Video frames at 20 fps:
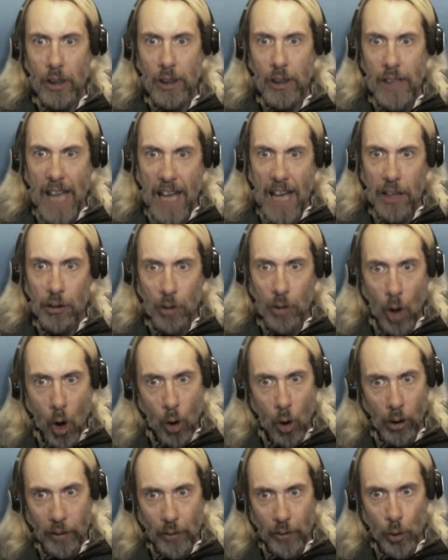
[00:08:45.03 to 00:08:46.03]
gather
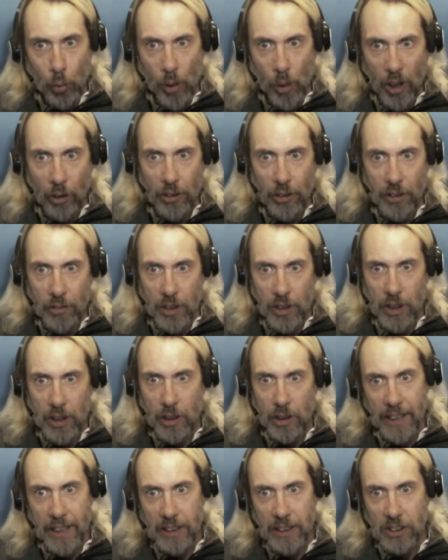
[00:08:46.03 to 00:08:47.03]
all of the wealth of the
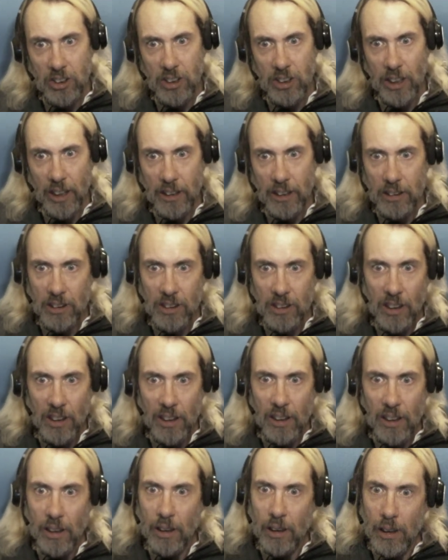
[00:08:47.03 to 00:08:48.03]
United States,
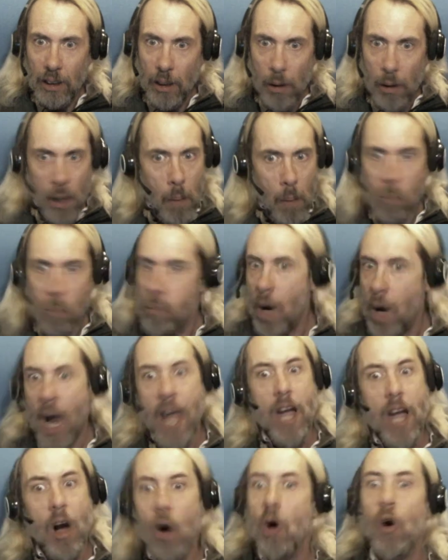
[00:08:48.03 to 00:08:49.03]
then
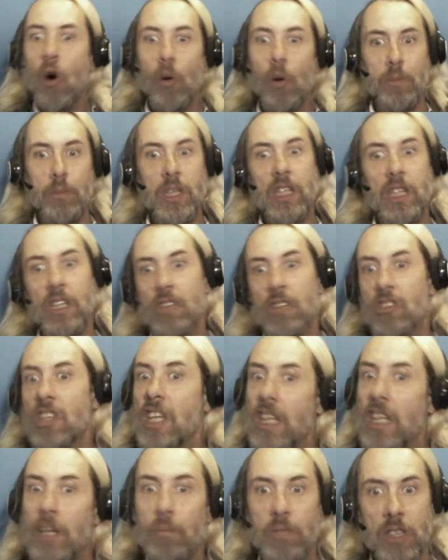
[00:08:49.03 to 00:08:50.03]
by all means
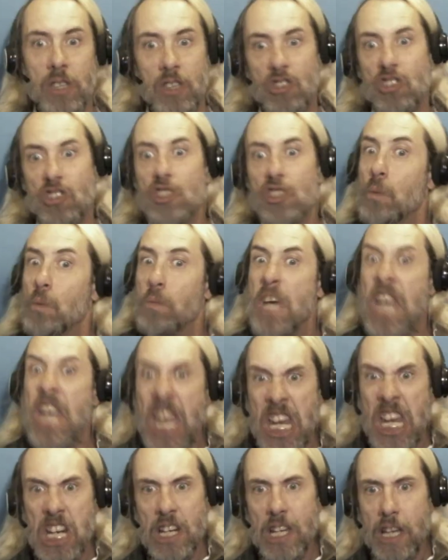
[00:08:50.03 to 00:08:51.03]
keep this
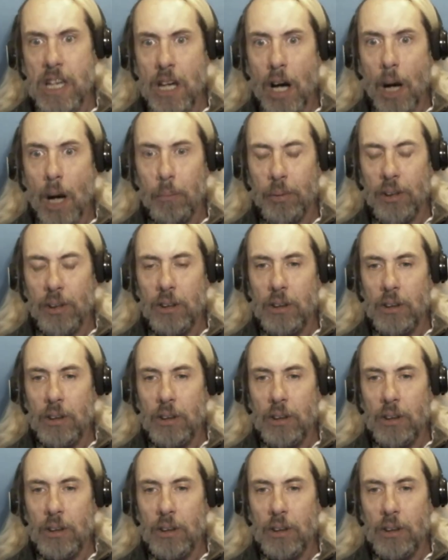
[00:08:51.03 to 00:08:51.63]
stupidity up.